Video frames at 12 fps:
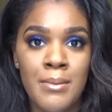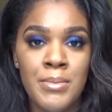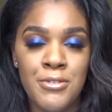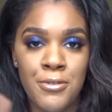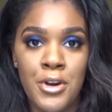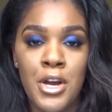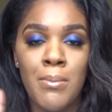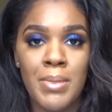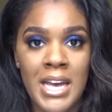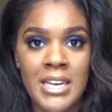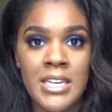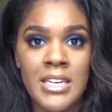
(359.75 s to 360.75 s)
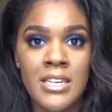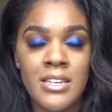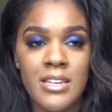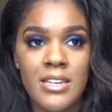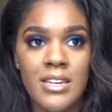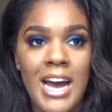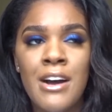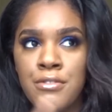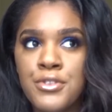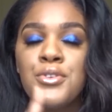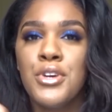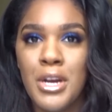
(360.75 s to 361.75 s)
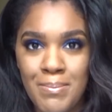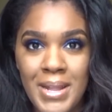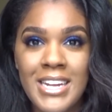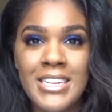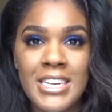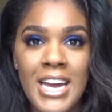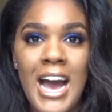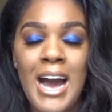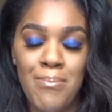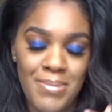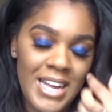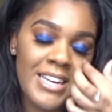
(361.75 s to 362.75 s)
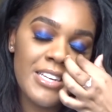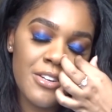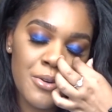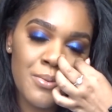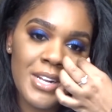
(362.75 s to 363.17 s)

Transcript: before applying, after applying your